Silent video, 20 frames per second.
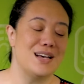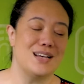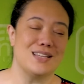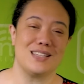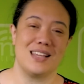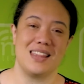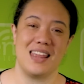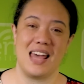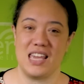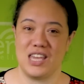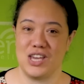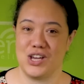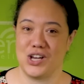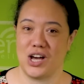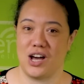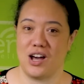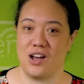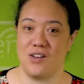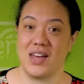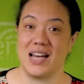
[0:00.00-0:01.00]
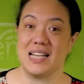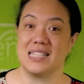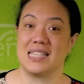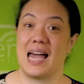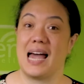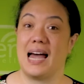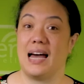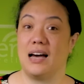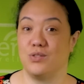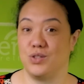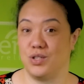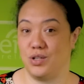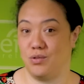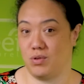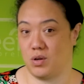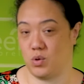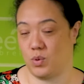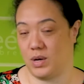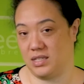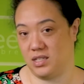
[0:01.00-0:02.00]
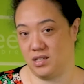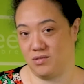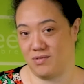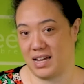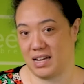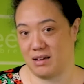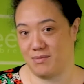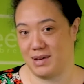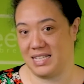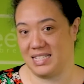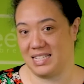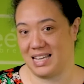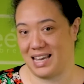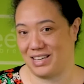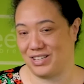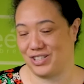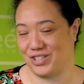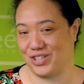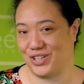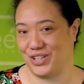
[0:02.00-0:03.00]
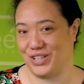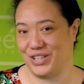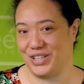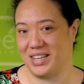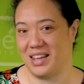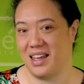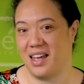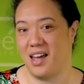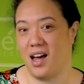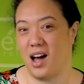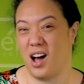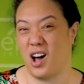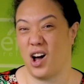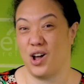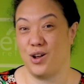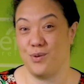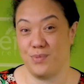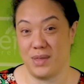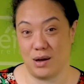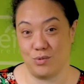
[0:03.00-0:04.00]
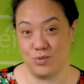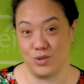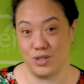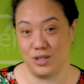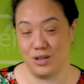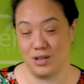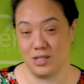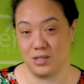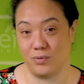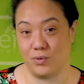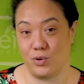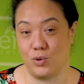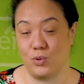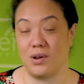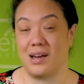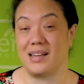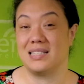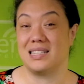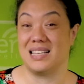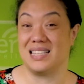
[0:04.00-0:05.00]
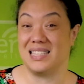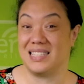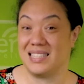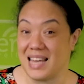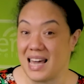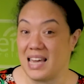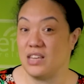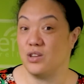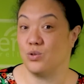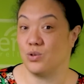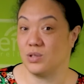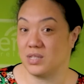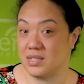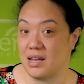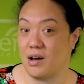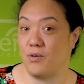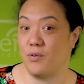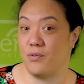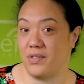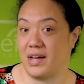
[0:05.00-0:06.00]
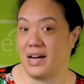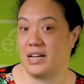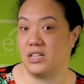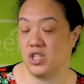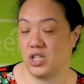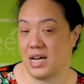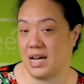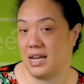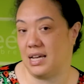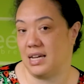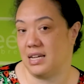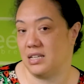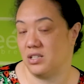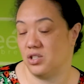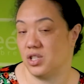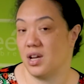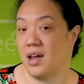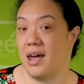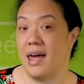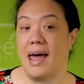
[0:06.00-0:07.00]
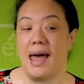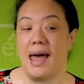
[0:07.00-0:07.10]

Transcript: So there you go. That's how to request a recommendation. Hope that was useful. Like I said, set yourself that challenge.